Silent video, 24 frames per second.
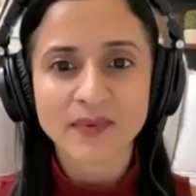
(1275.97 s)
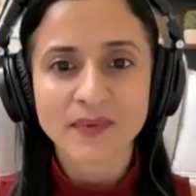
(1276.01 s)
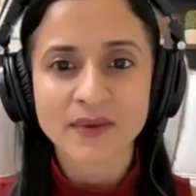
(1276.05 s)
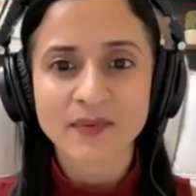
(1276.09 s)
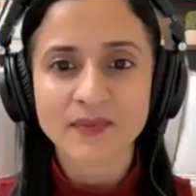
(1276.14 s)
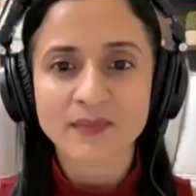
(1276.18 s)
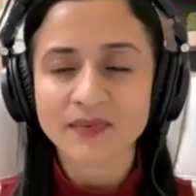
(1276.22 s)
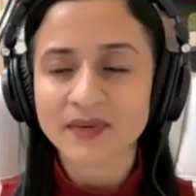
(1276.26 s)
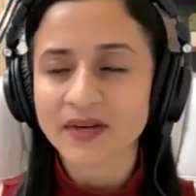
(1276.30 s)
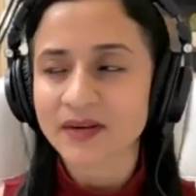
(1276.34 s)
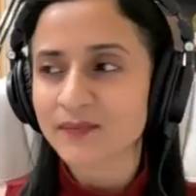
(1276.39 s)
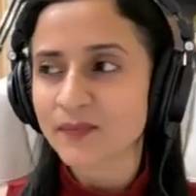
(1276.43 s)

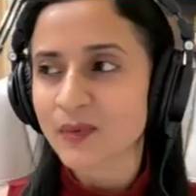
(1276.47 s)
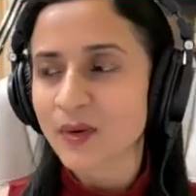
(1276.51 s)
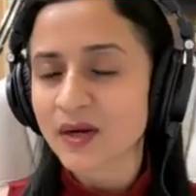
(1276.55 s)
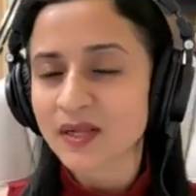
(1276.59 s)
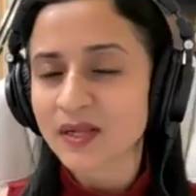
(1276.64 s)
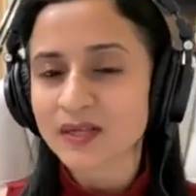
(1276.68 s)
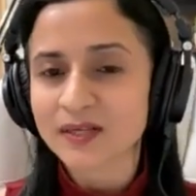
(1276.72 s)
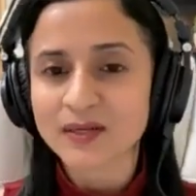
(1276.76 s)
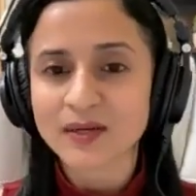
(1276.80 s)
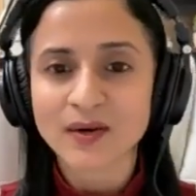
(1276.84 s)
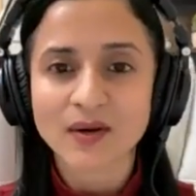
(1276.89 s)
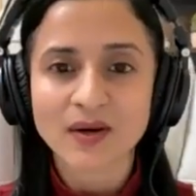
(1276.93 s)
A
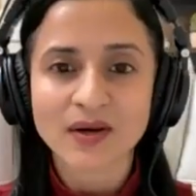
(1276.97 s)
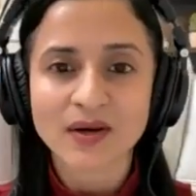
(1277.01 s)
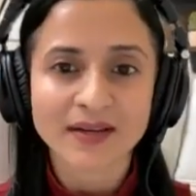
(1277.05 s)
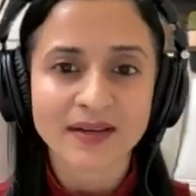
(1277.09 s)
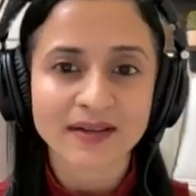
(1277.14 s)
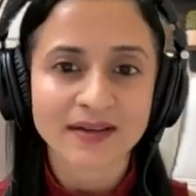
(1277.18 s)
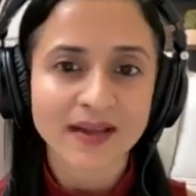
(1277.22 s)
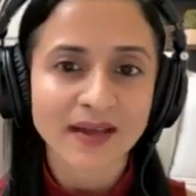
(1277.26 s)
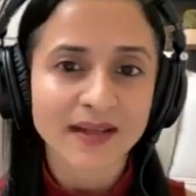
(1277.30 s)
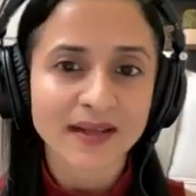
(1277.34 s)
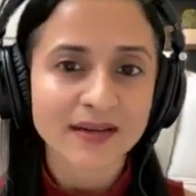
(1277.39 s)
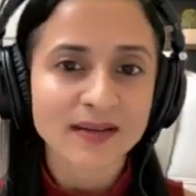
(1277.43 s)
wall clock,
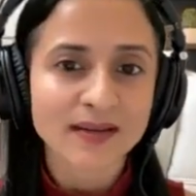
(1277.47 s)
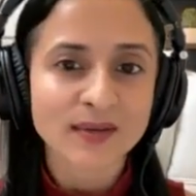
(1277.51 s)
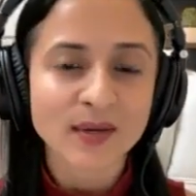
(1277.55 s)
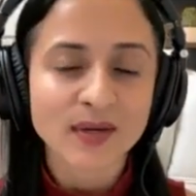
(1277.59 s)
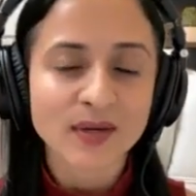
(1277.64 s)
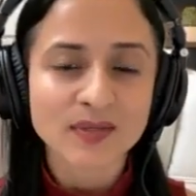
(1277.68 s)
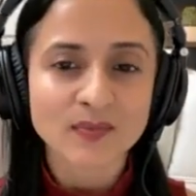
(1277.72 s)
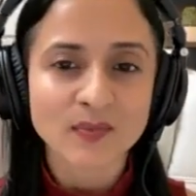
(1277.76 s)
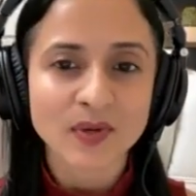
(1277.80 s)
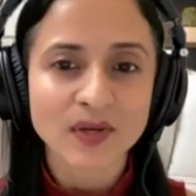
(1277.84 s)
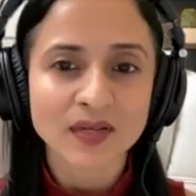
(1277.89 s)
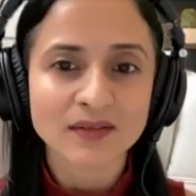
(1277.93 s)
an
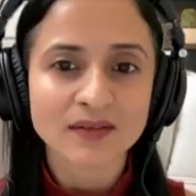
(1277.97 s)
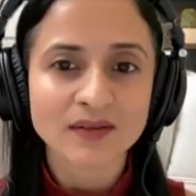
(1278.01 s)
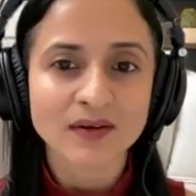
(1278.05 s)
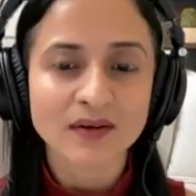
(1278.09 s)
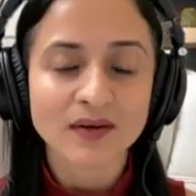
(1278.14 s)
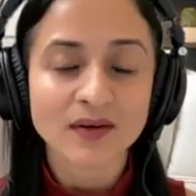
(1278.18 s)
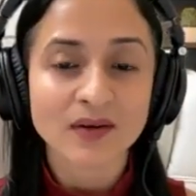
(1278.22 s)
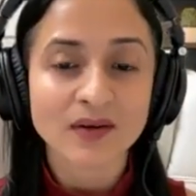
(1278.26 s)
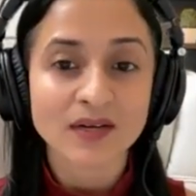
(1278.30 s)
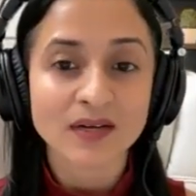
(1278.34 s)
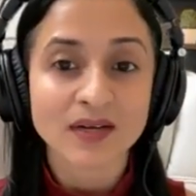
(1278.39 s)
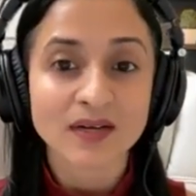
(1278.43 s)
analog wall clock,